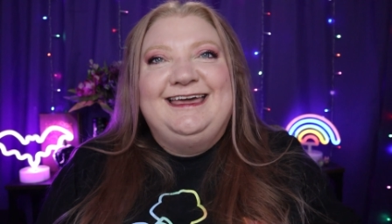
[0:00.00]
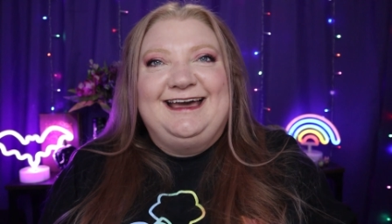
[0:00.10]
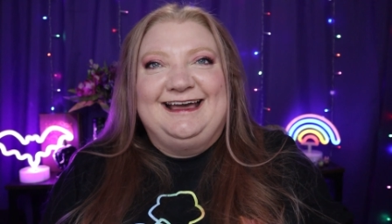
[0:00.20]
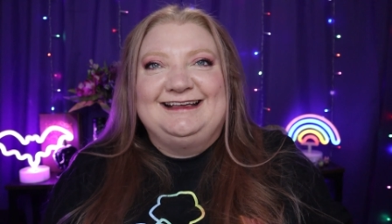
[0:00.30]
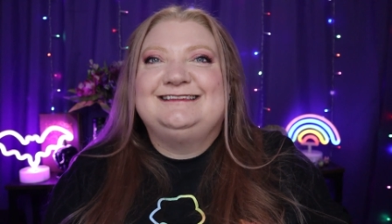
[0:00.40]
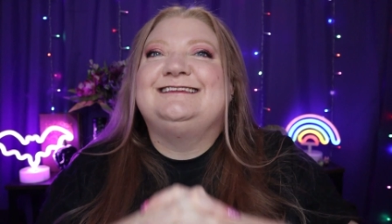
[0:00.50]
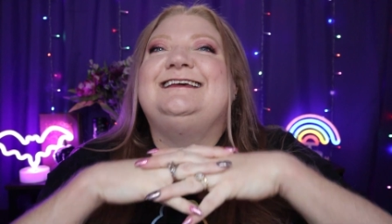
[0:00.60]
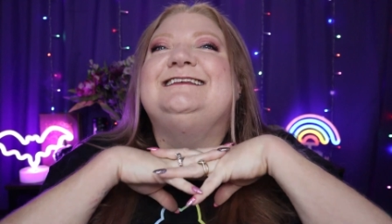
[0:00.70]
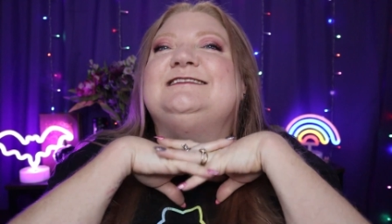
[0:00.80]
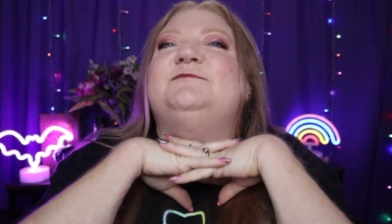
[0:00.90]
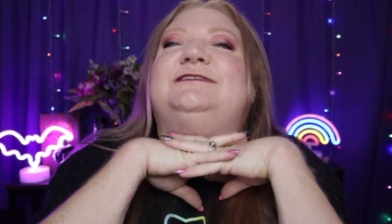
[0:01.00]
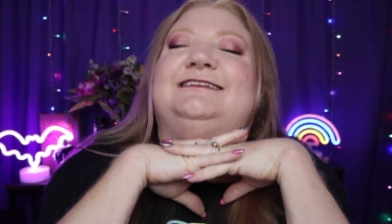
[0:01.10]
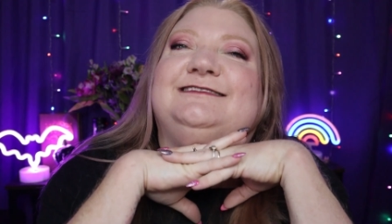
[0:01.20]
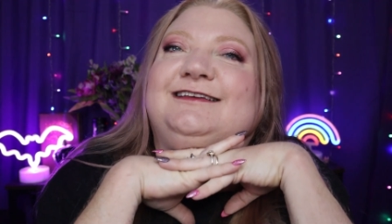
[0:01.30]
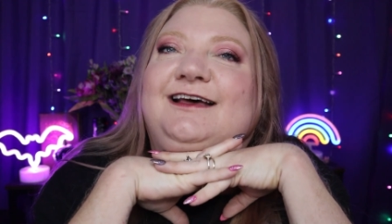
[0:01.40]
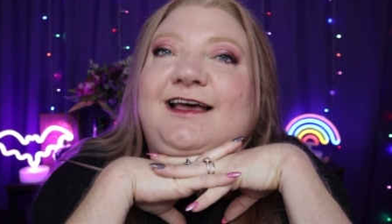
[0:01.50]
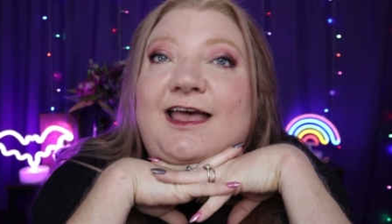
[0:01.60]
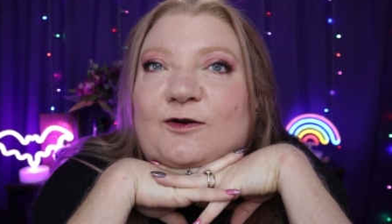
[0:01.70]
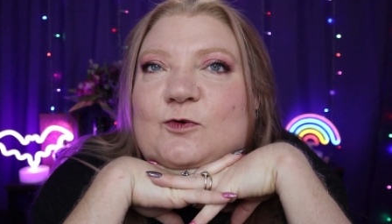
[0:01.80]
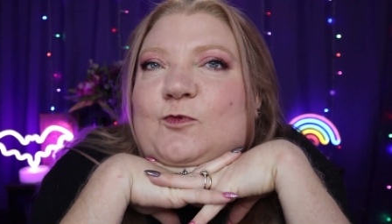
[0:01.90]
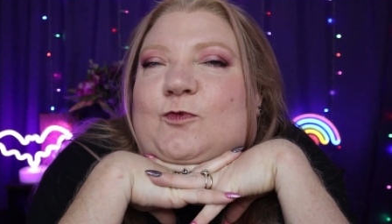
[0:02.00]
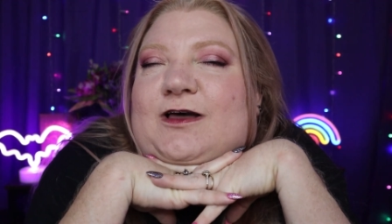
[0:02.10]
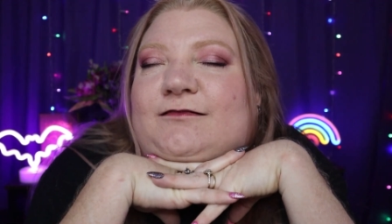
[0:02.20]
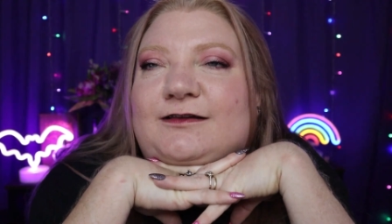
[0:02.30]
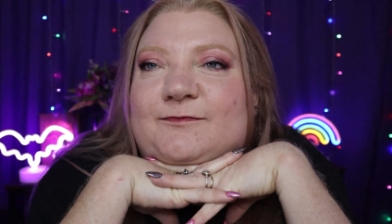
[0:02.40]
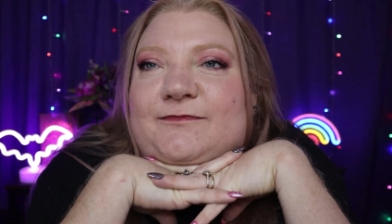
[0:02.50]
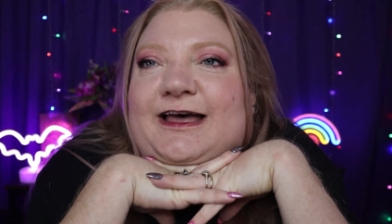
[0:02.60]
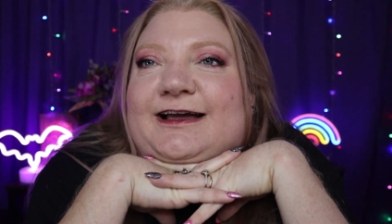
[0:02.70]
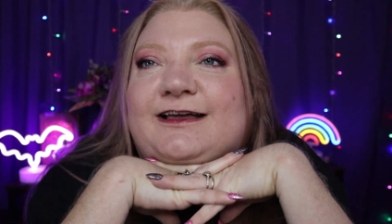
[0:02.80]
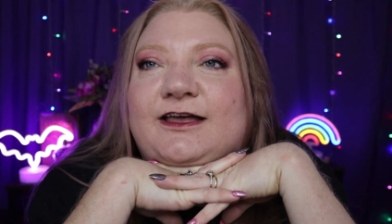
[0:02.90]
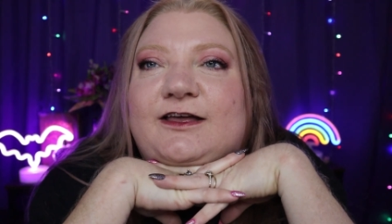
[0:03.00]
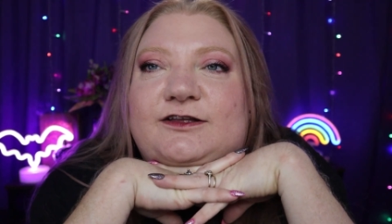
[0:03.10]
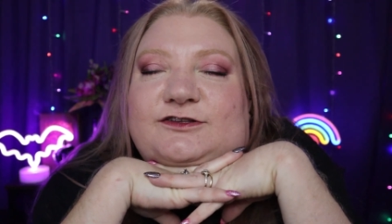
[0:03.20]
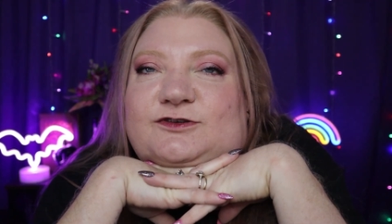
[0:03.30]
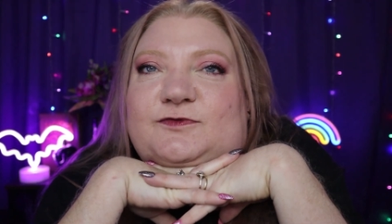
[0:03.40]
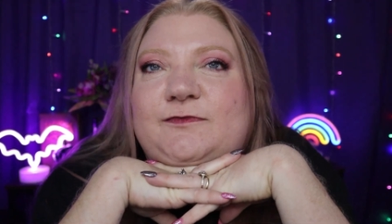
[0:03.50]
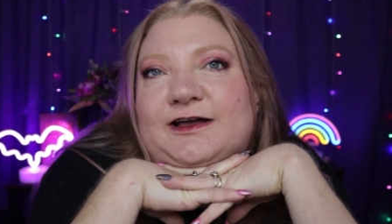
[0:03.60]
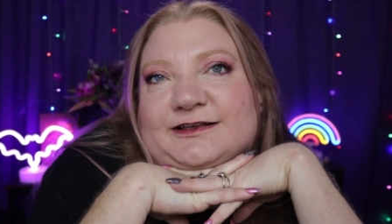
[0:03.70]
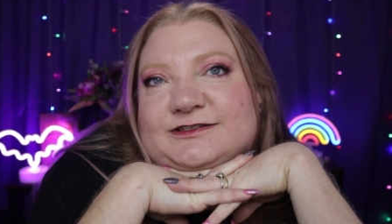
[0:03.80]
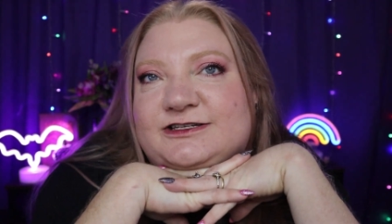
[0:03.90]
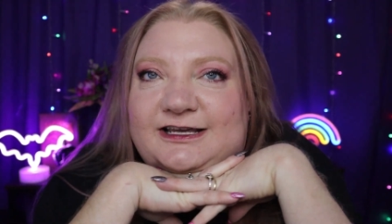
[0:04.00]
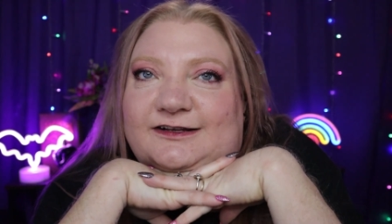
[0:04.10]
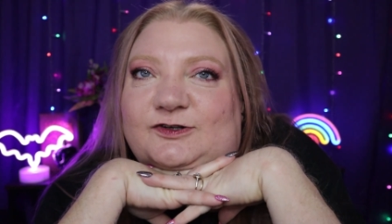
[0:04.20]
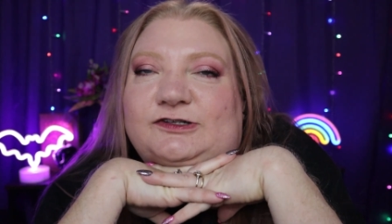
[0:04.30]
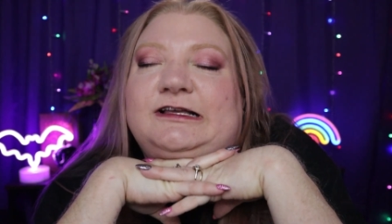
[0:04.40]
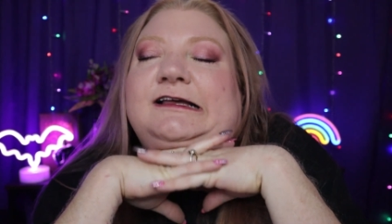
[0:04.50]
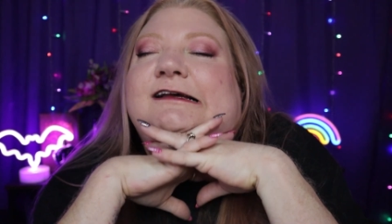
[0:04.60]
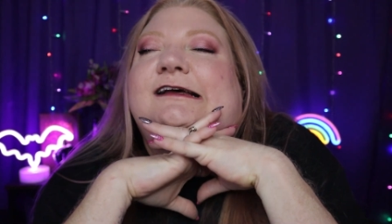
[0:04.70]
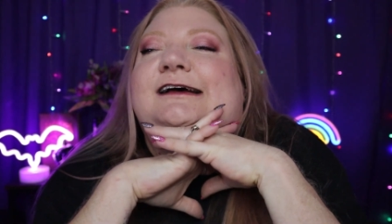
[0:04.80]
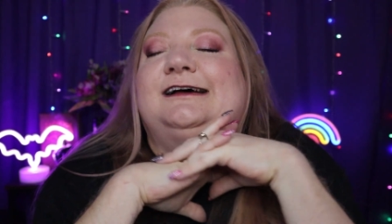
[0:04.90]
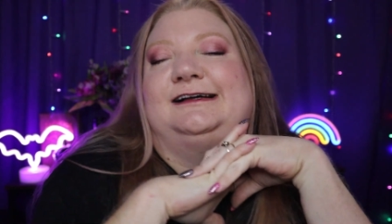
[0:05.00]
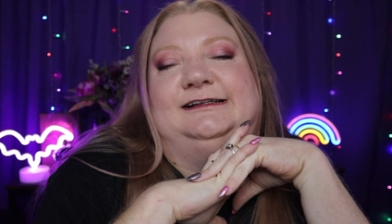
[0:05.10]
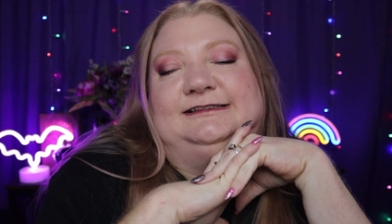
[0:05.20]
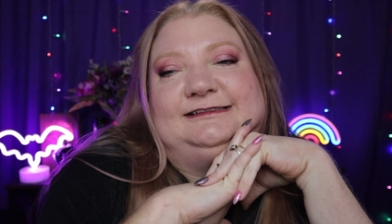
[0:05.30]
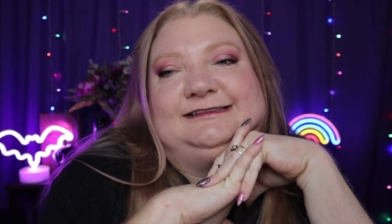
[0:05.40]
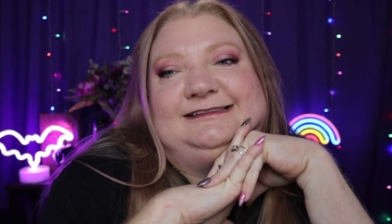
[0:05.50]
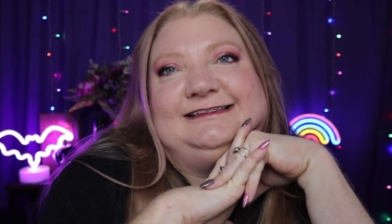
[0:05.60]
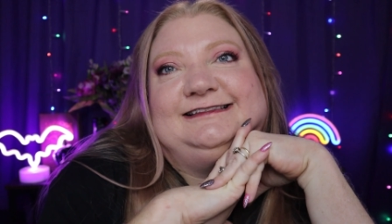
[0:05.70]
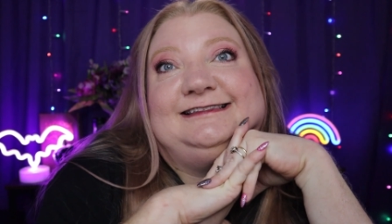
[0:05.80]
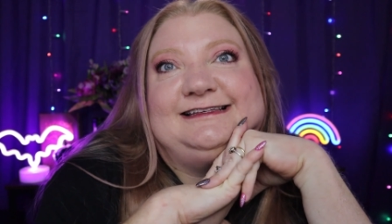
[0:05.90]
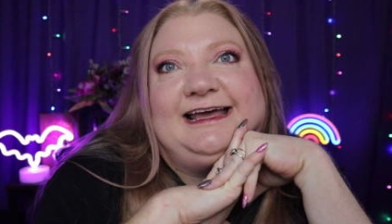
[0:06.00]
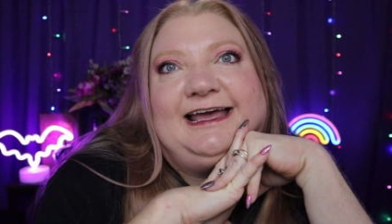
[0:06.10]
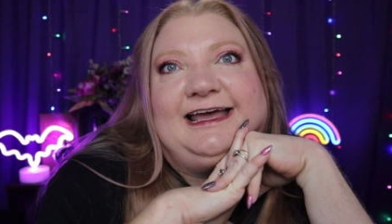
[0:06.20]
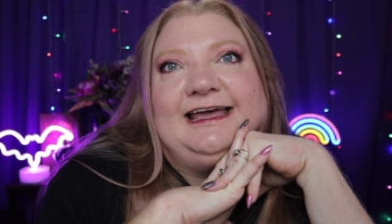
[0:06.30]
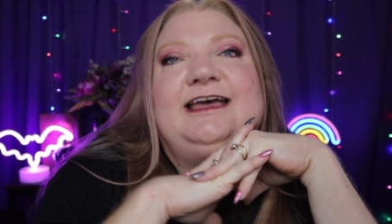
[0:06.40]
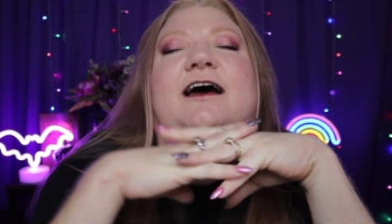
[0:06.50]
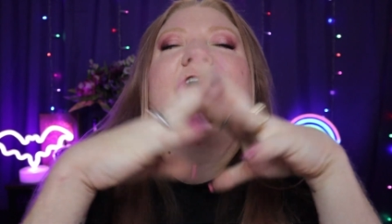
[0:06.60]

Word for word: guys, it's Melissa and welcome back to my channel. Today